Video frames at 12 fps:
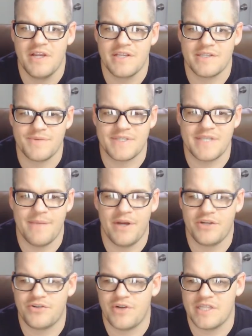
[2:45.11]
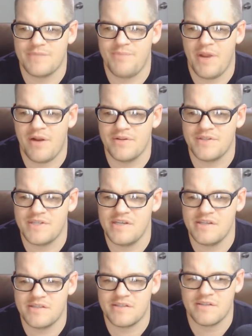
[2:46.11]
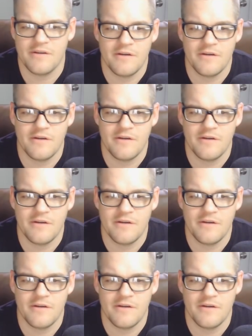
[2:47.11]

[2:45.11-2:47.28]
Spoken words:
some semi-transparencies.